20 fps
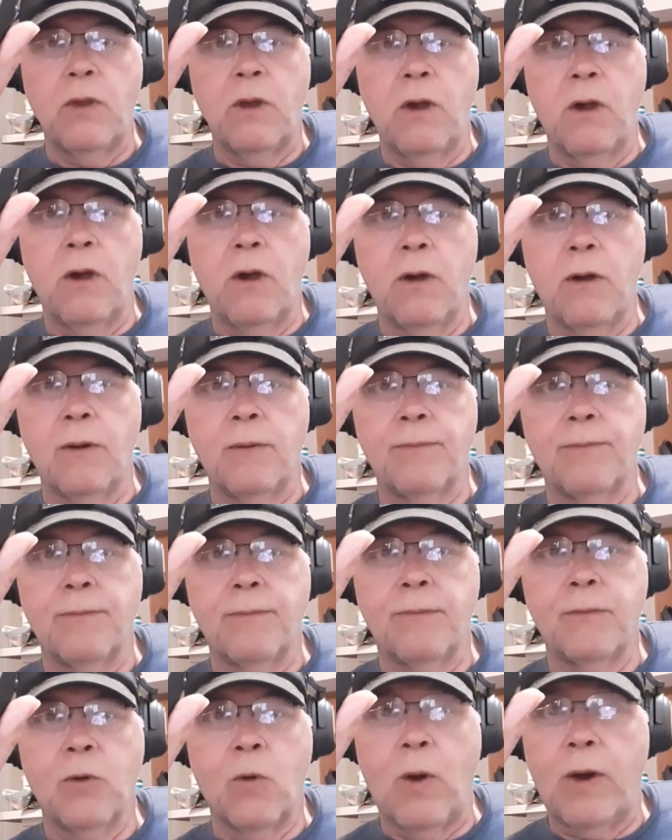uh,
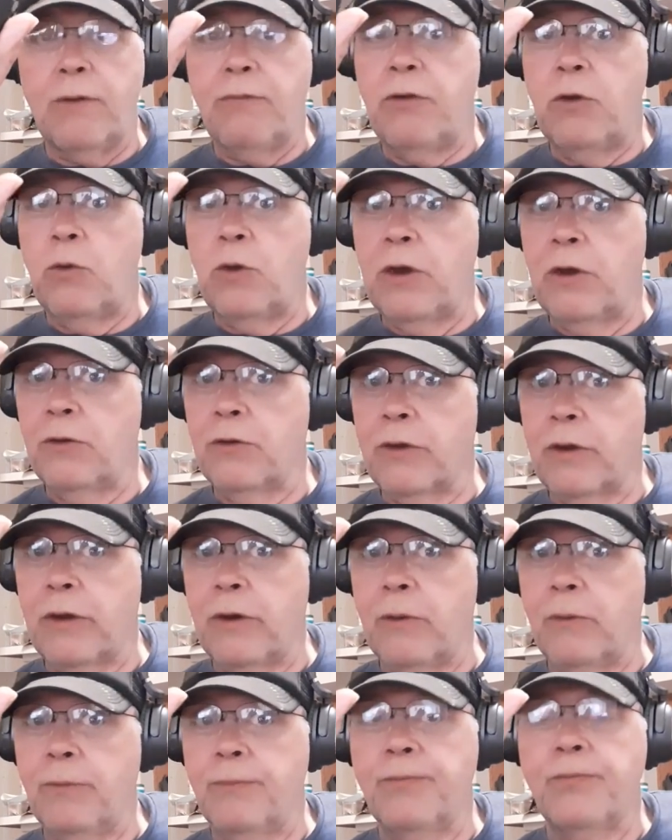quite a few years
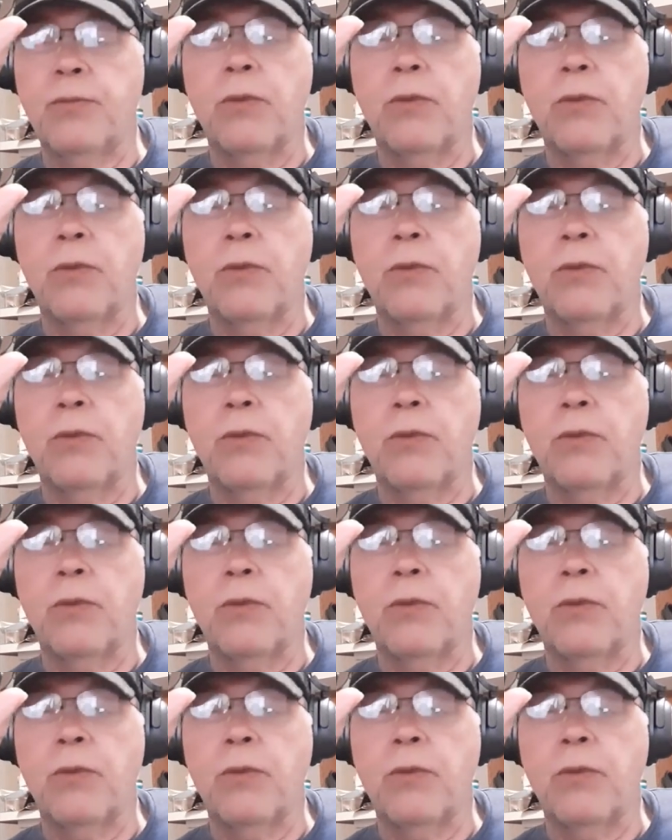ago.